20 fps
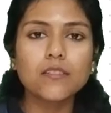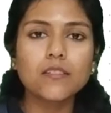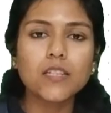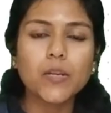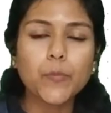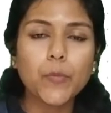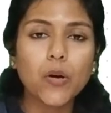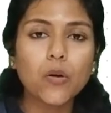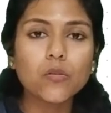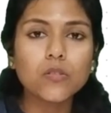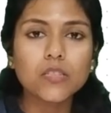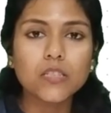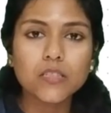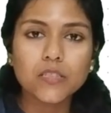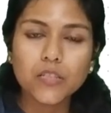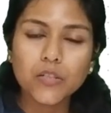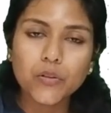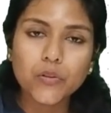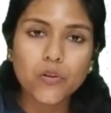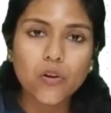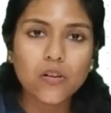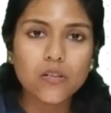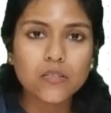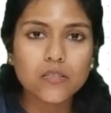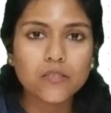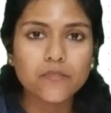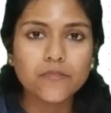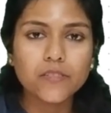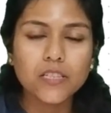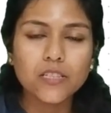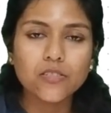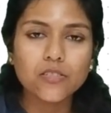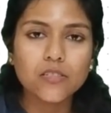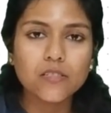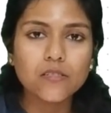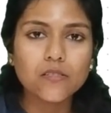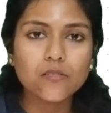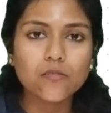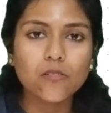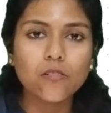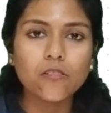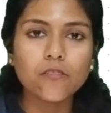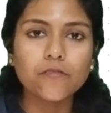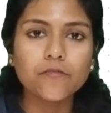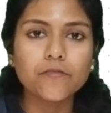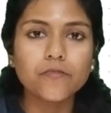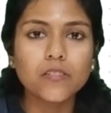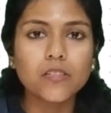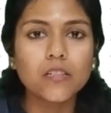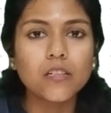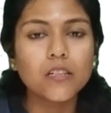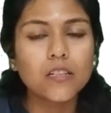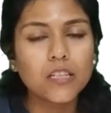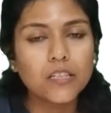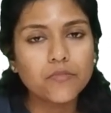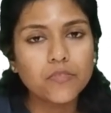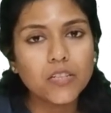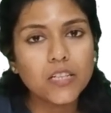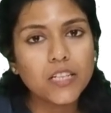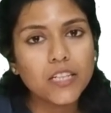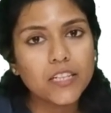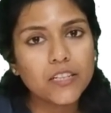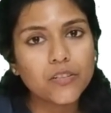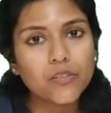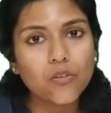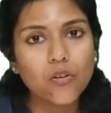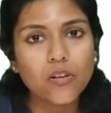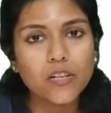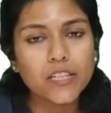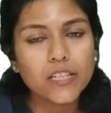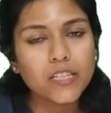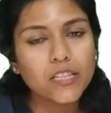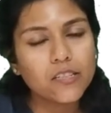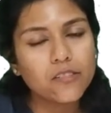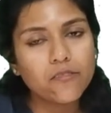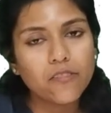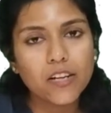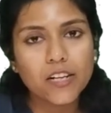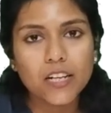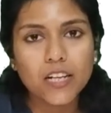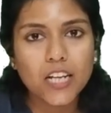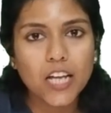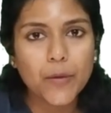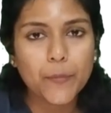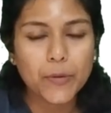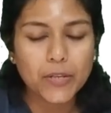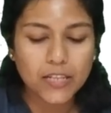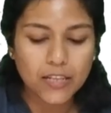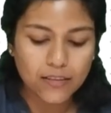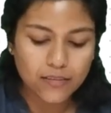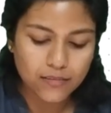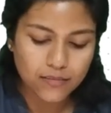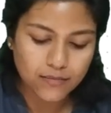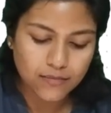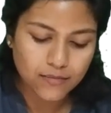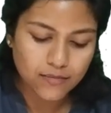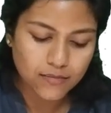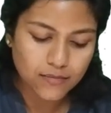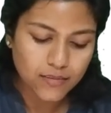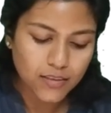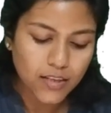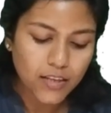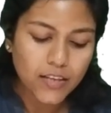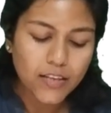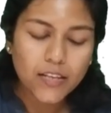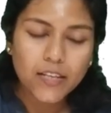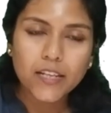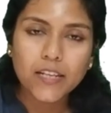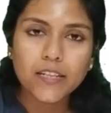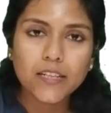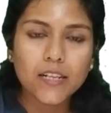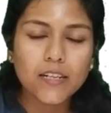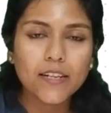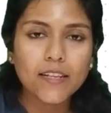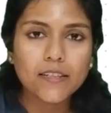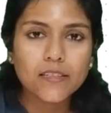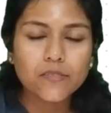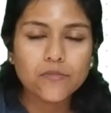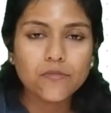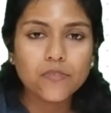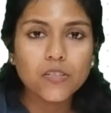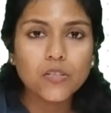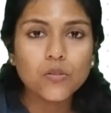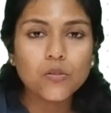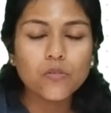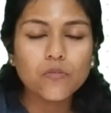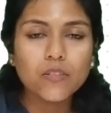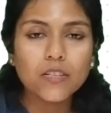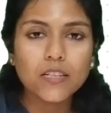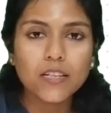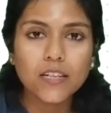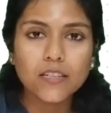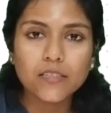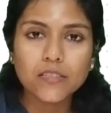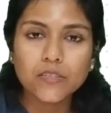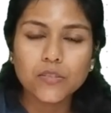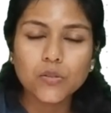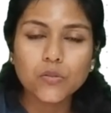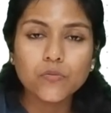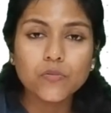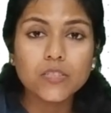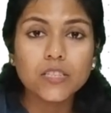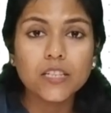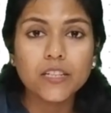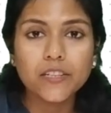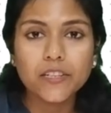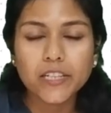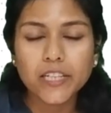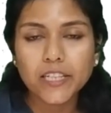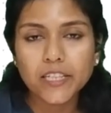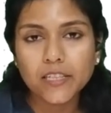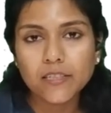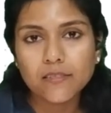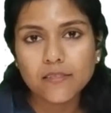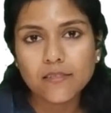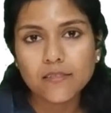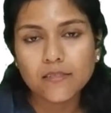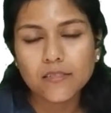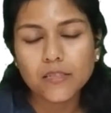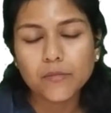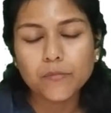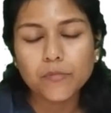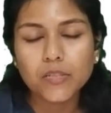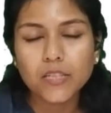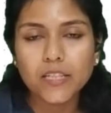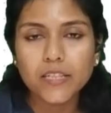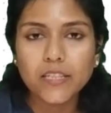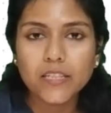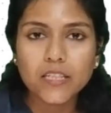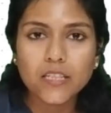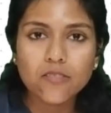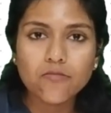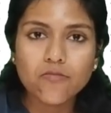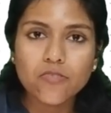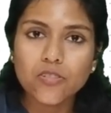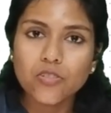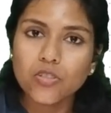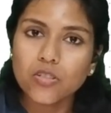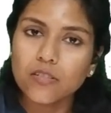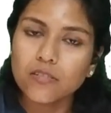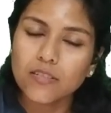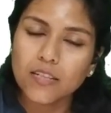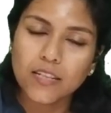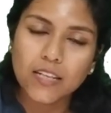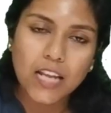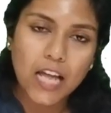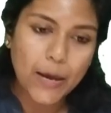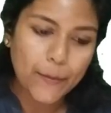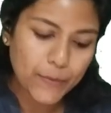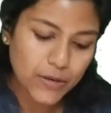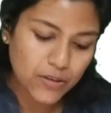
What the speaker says: is about the gross features of liver in chronic viral hepatitis. In our next video, we'll continue with the grading system, clinical features, and lab